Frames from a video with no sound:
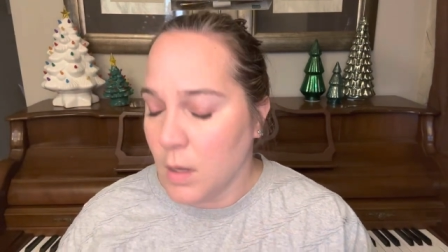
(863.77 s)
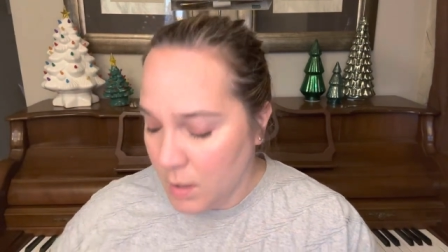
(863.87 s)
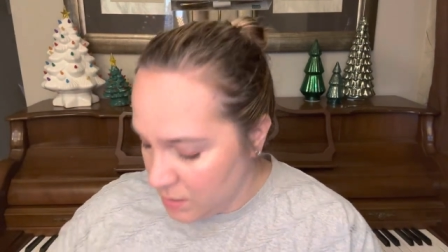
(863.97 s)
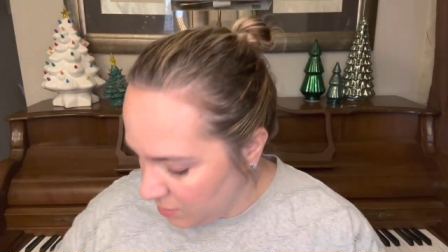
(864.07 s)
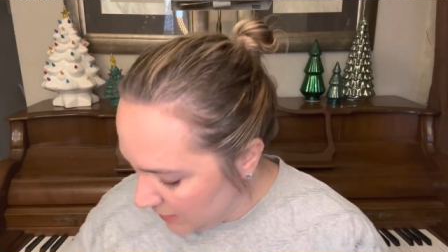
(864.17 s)

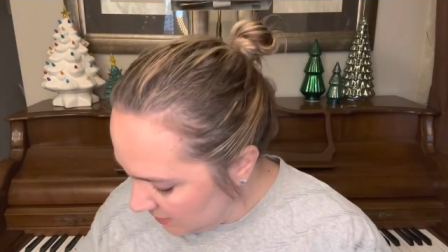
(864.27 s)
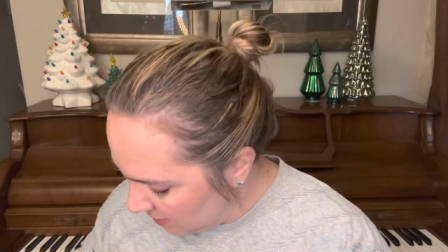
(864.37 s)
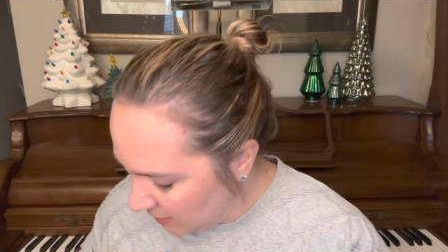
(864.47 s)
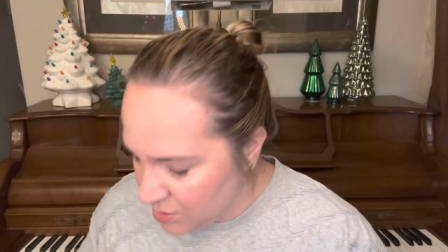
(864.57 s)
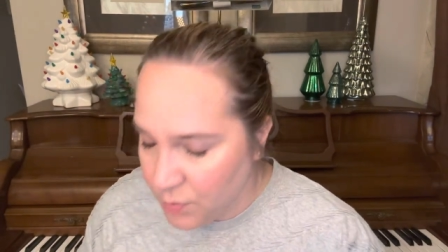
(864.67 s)
So that's all
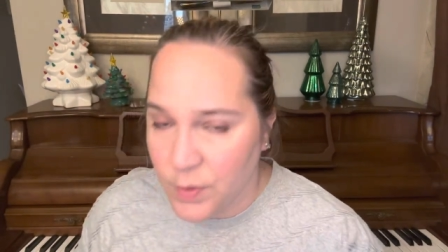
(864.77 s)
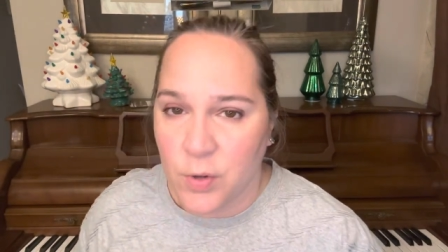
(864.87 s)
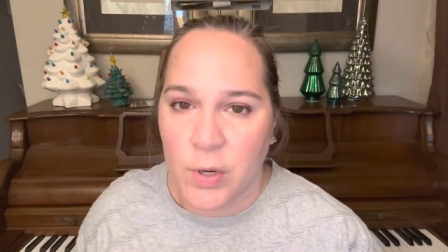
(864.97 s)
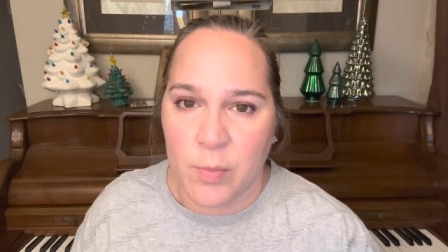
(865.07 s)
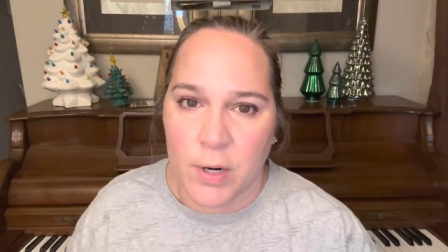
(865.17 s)
I do for the
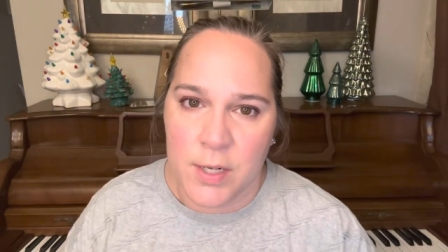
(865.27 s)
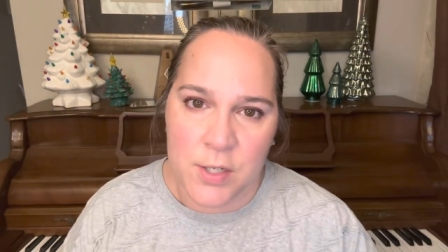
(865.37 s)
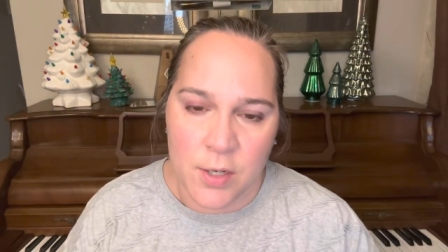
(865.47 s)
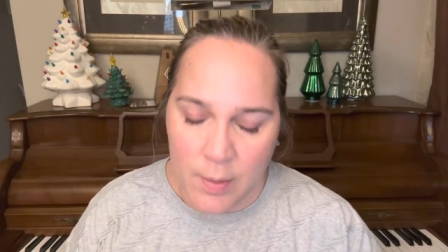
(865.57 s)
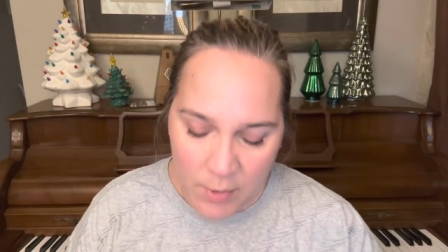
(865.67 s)
cream
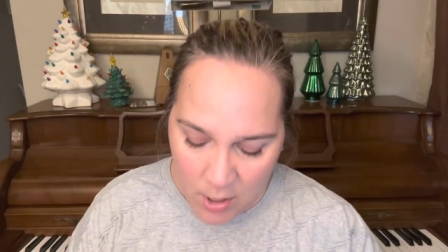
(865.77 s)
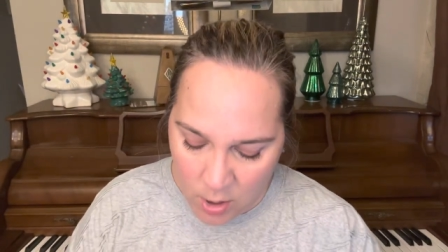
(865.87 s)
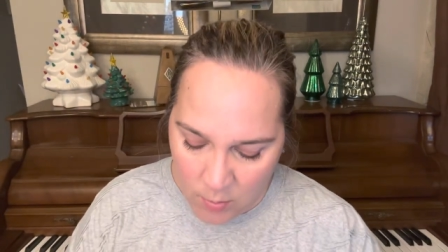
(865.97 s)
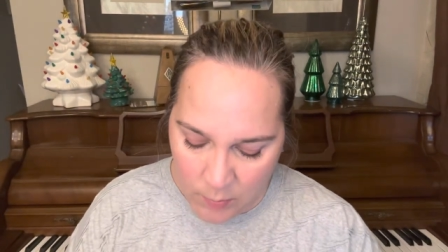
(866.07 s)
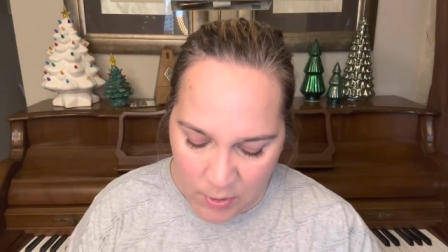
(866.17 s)
bronzer. I'm going to
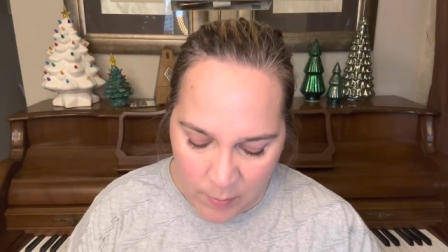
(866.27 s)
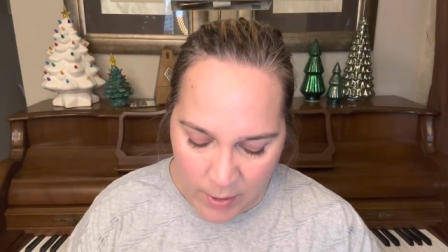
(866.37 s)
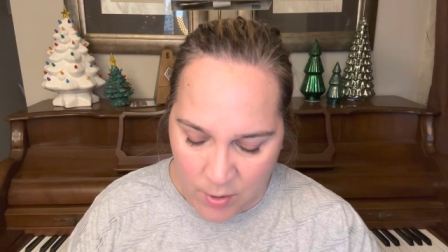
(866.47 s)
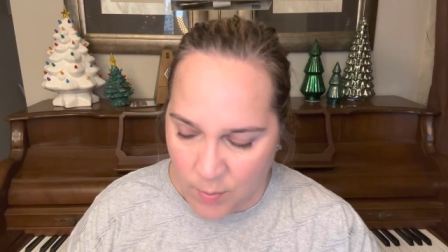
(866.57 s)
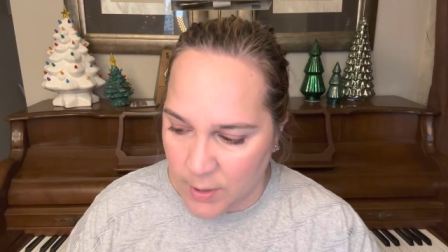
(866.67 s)
go in with a
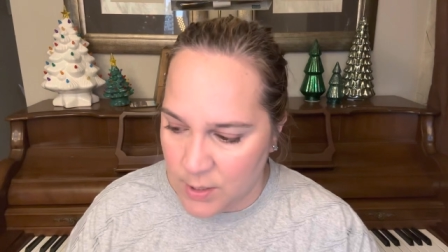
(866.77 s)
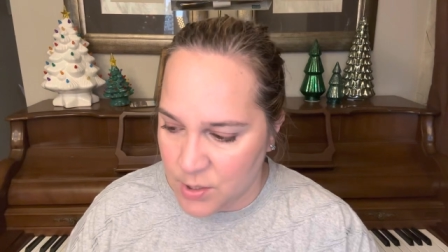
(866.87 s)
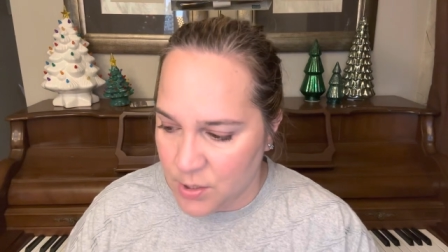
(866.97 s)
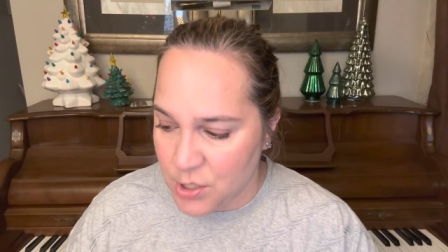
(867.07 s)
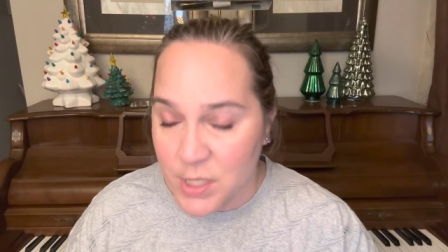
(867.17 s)
powder
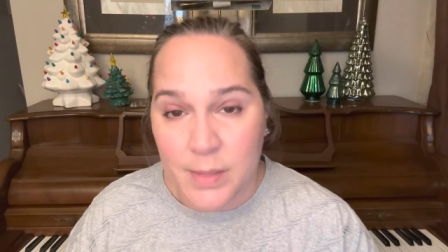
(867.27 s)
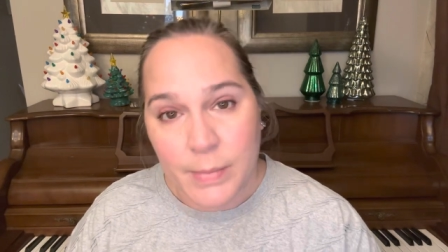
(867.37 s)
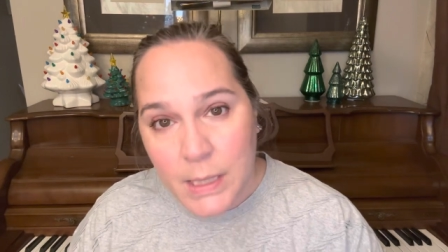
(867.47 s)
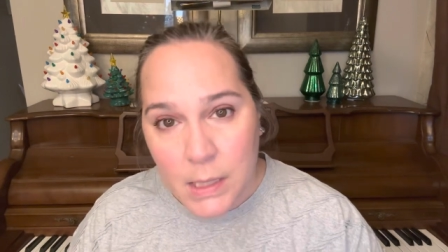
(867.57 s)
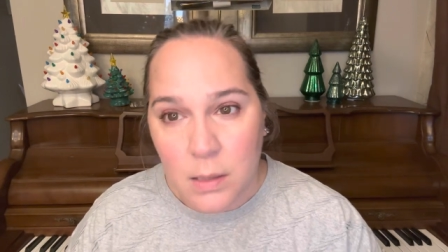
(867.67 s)
bronzer in just a
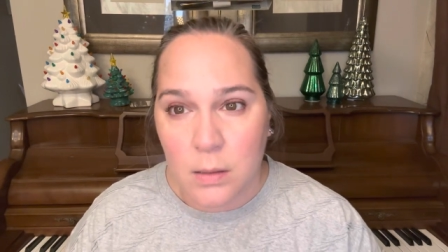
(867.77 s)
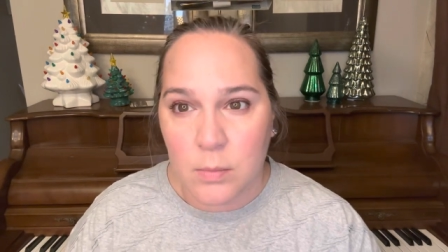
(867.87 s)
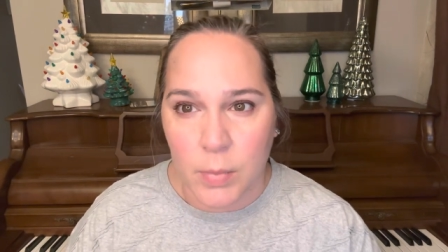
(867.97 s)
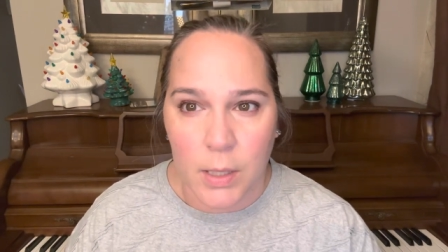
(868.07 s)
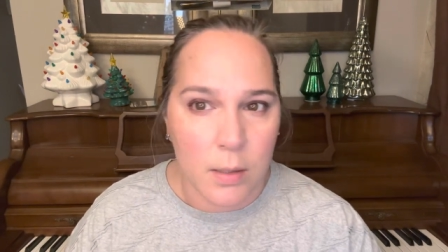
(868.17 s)
minute,
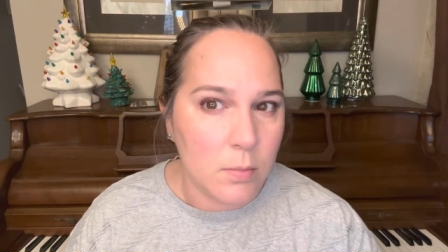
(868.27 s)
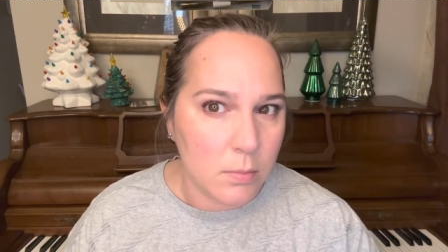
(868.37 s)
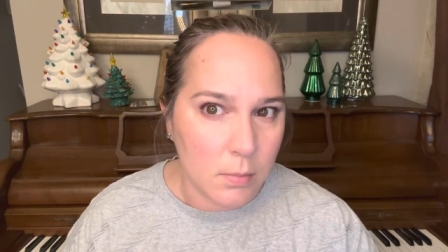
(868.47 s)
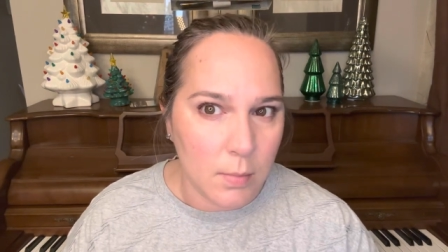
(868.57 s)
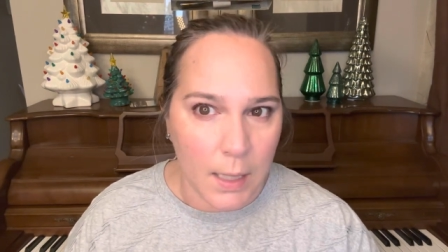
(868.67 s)
but
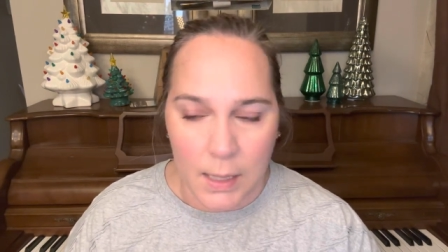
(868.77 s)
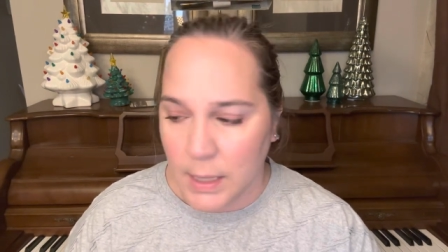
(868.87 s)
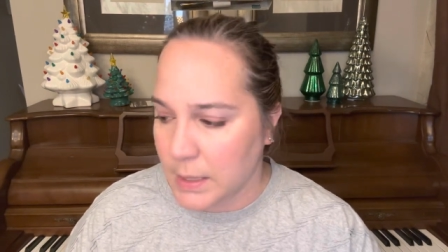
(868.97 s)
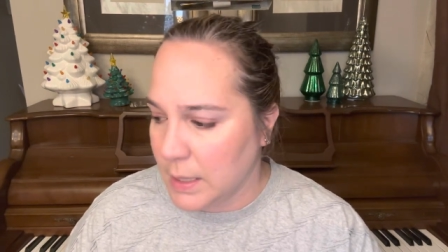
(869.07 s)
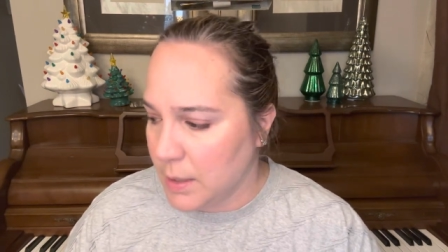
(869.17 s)
I
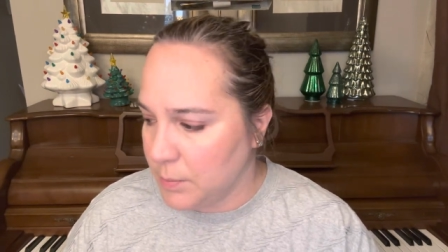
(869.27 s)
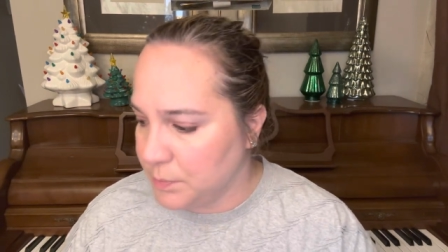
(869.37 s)
like that.